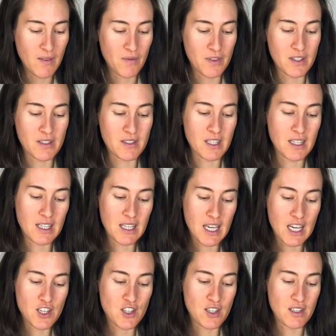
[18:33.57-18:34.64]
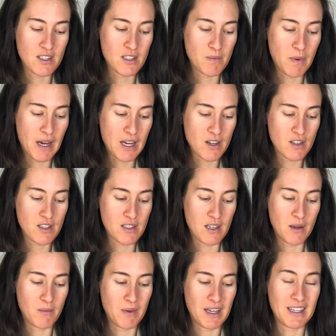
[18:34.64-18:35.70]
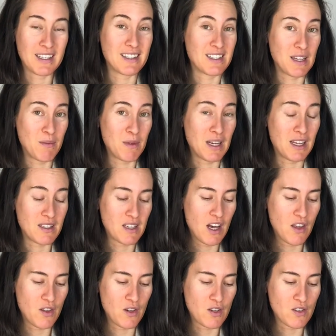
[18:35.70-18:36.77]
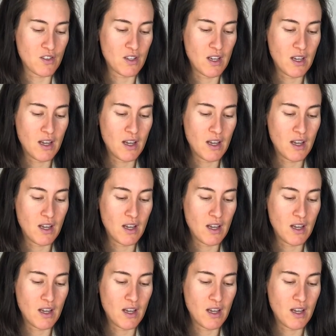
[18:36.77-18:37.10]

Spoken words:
This dedication inspires some and intimidates others.